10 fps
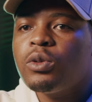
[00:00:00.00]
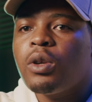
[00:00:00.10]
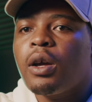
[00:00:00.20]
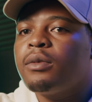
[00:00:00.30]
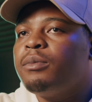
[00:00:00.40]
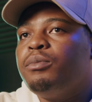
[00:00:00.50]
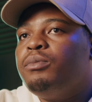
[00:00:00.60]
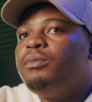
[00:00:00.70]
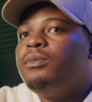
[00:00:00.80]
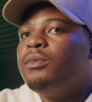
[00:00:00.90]
to not
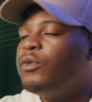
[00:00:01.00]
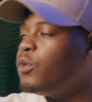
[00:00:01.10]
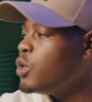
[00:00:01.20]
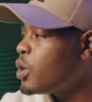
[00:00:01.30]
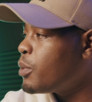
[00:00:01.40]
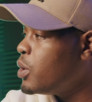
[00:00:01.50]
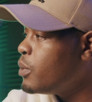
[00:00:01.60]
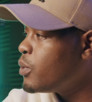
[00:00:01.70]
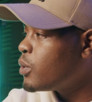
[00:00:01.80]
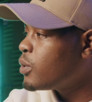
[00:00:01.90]
feature people.